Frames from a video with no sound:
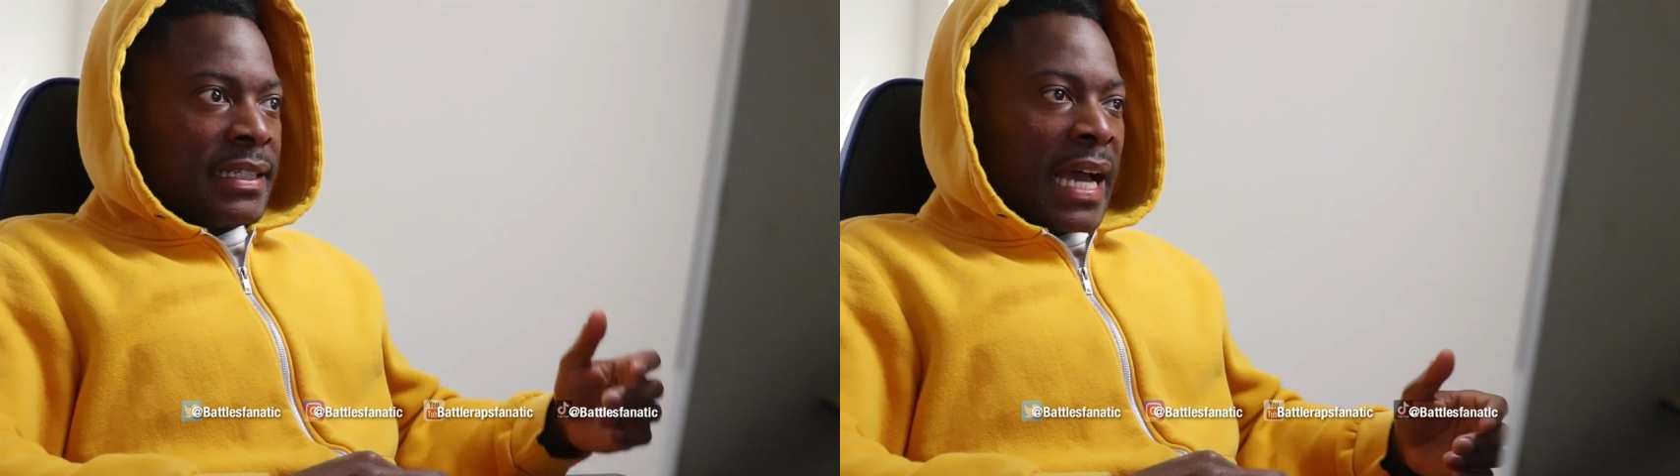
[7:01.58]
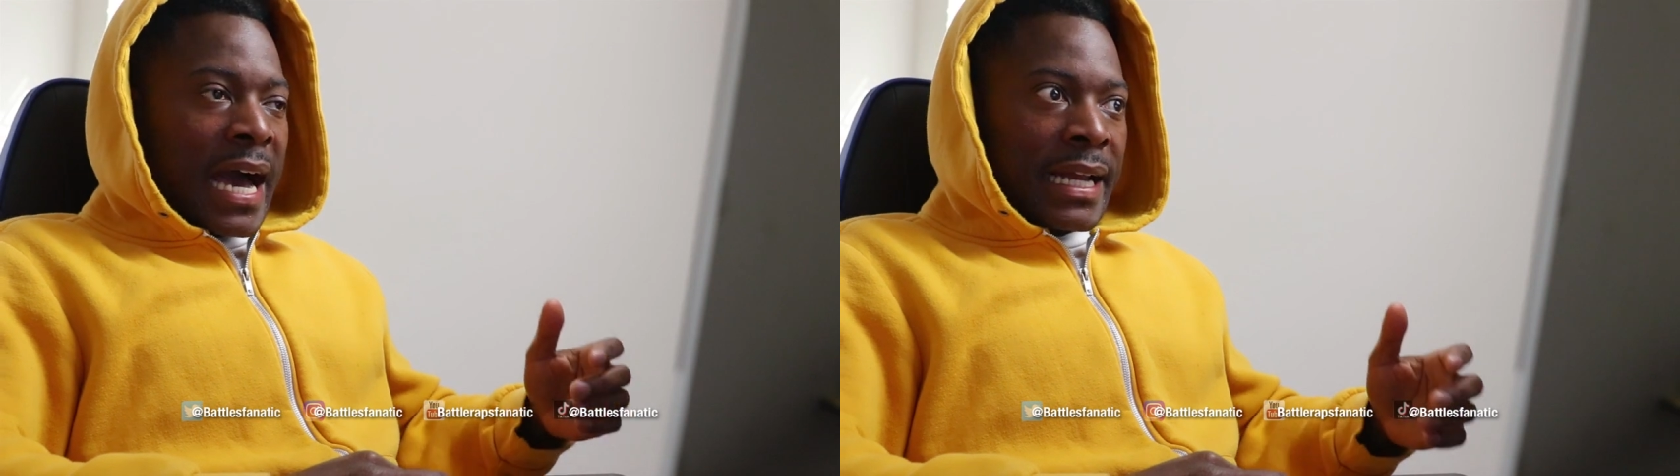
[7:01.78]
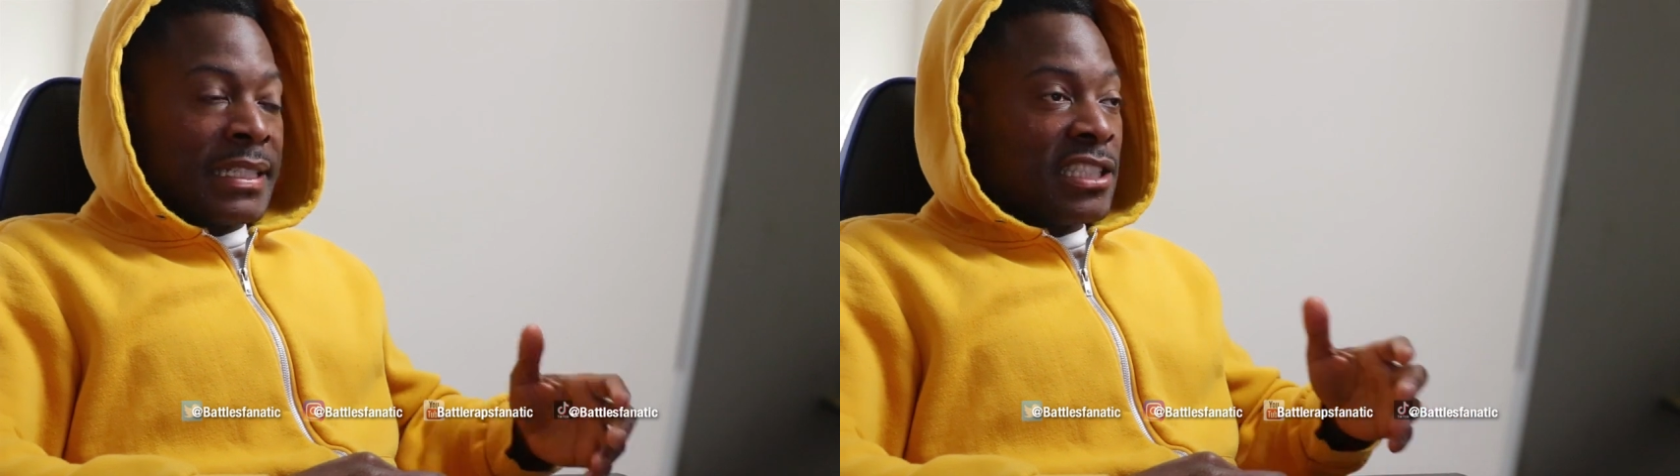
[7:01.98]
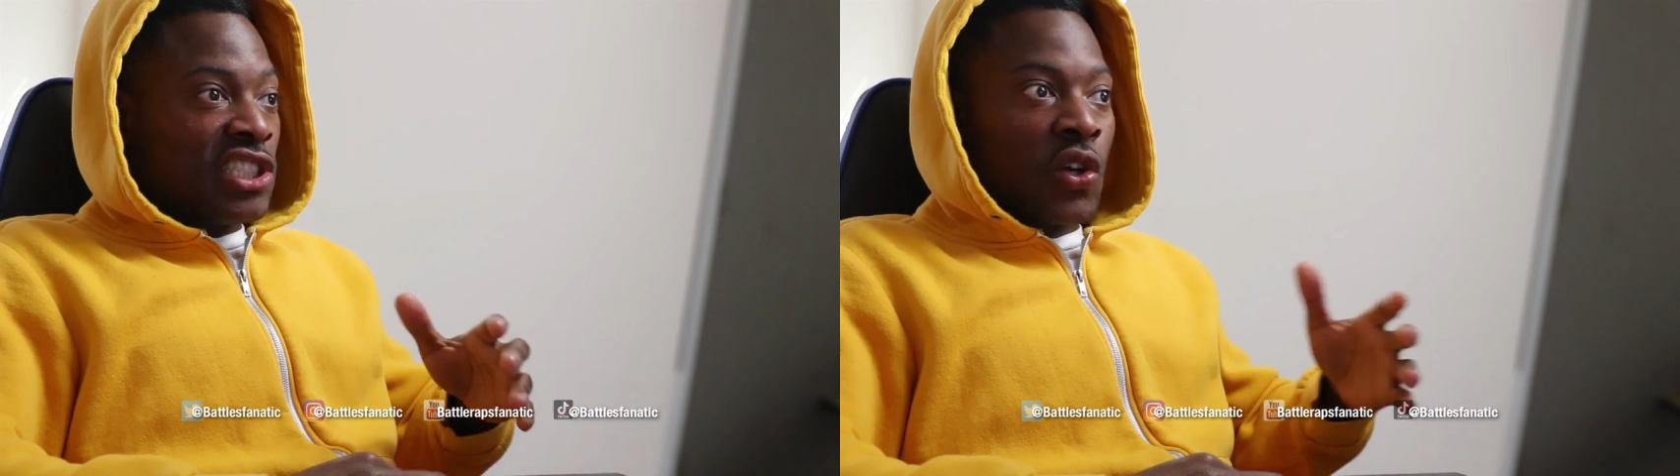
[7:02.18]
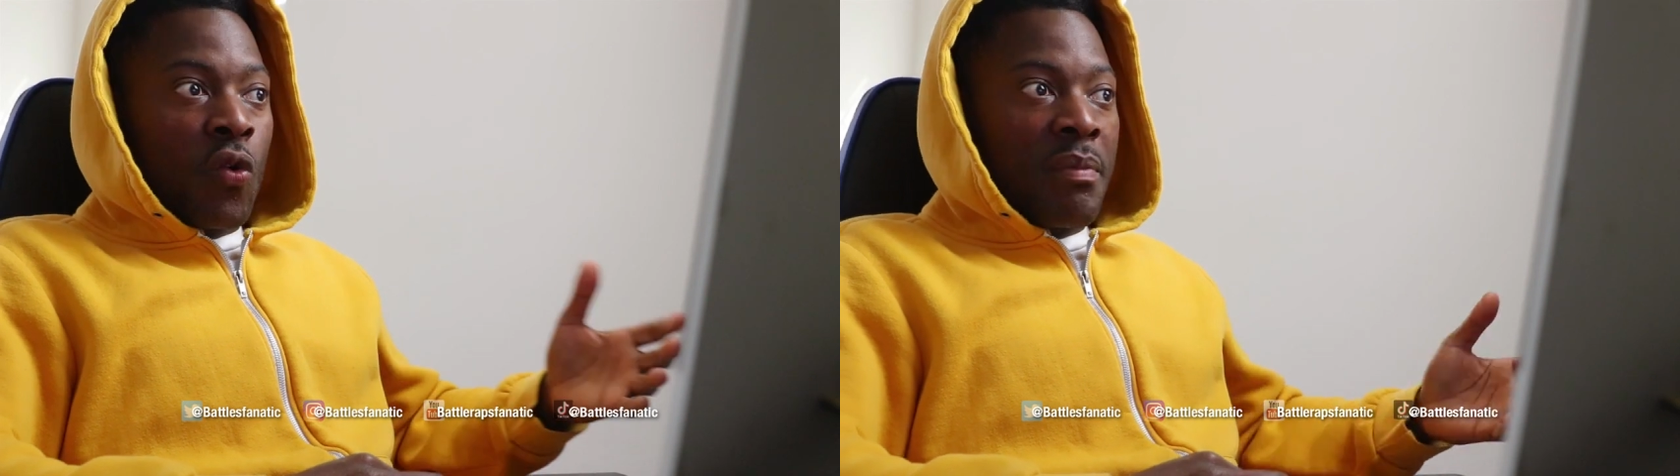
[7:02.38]
God, it's
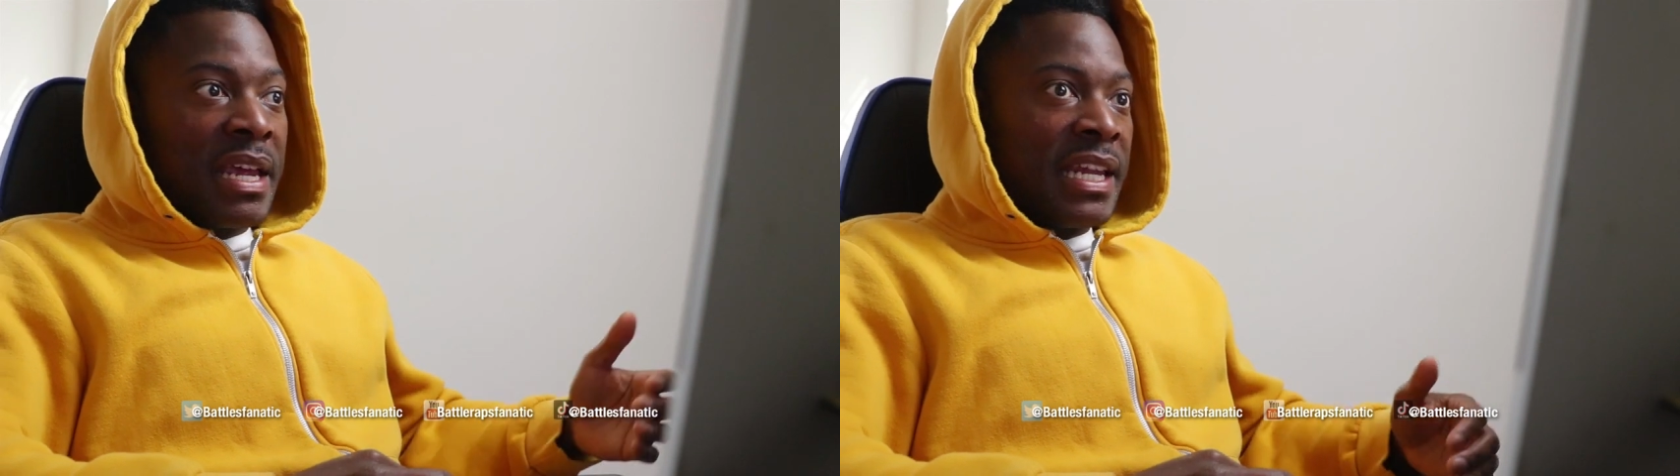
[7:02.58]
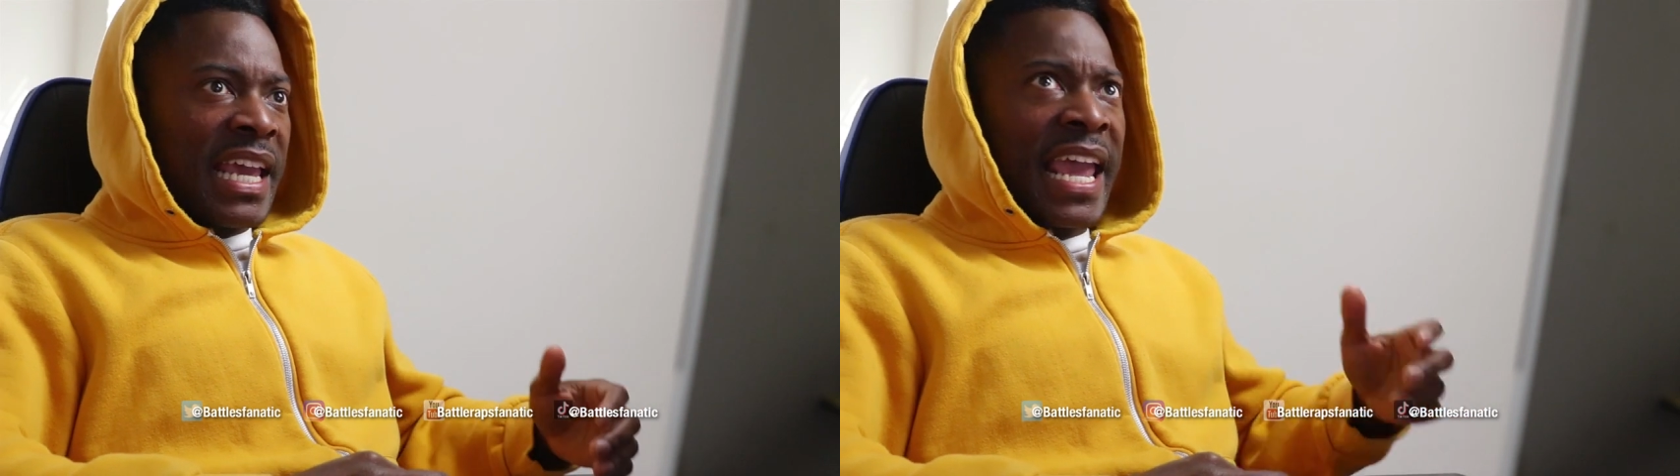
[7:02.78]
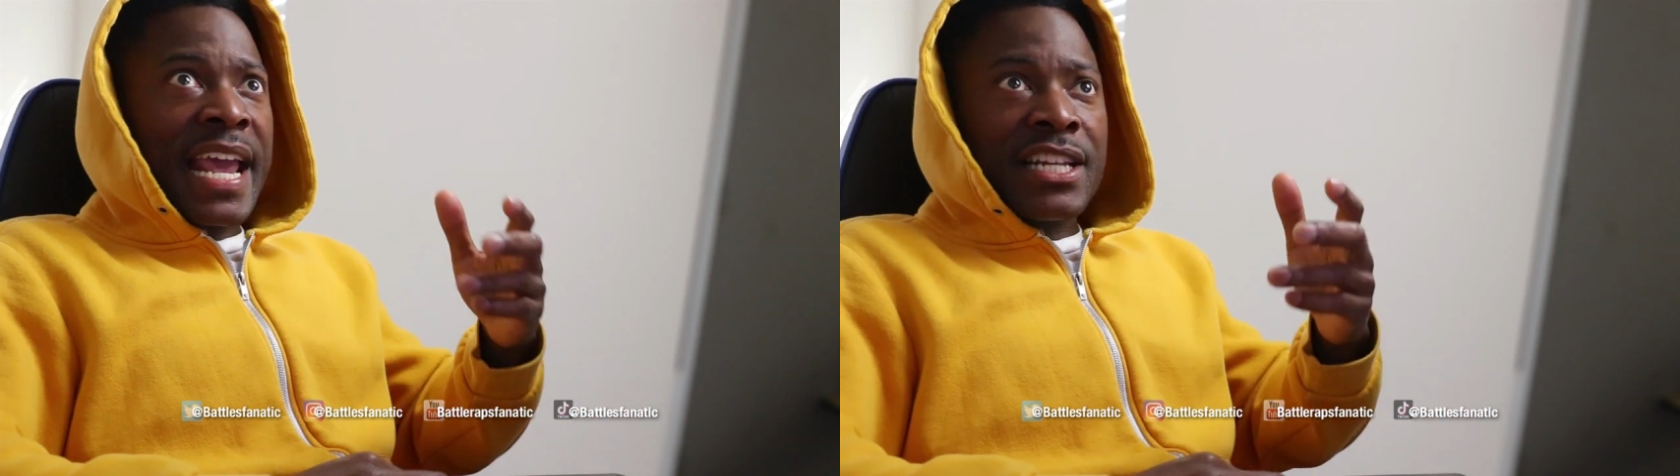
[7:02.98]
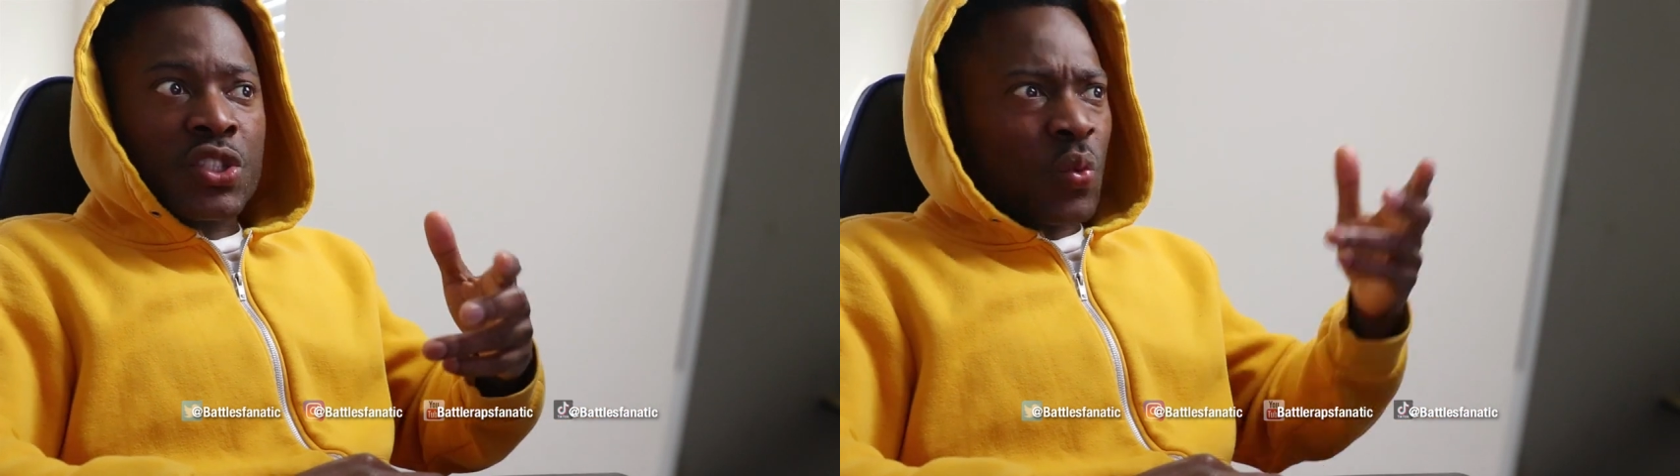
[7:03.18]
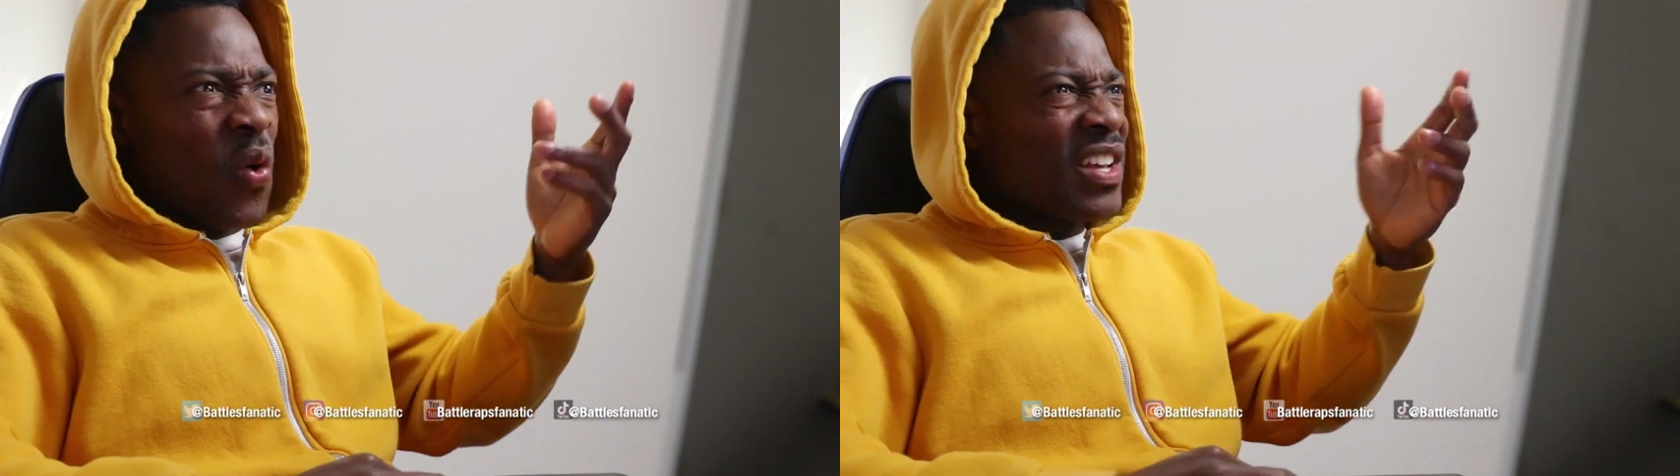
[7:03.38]
so many Hansel.